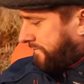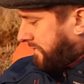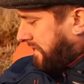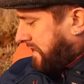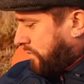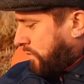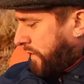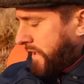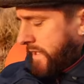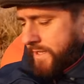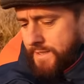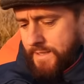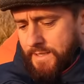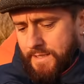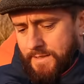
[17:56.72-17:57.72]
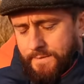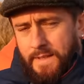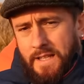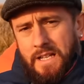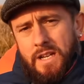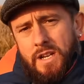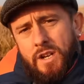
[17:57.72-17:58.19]
that's what it is, isn't it?
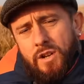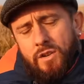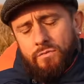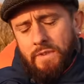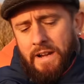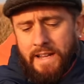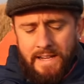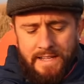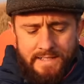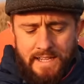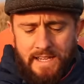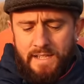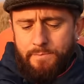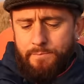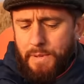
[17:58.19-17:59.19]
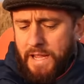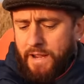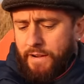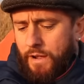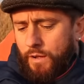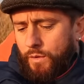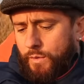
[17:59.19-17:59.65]
Right, let's get this beer
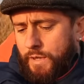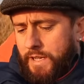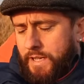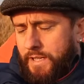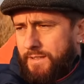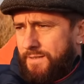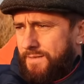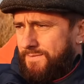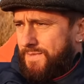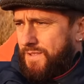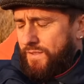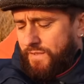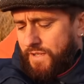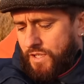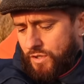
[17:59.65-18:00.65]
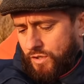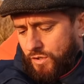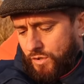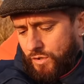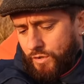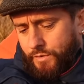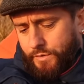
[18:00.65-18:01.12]
out of the way. It's not very
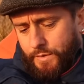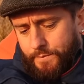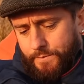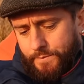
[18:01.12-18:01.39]
cold,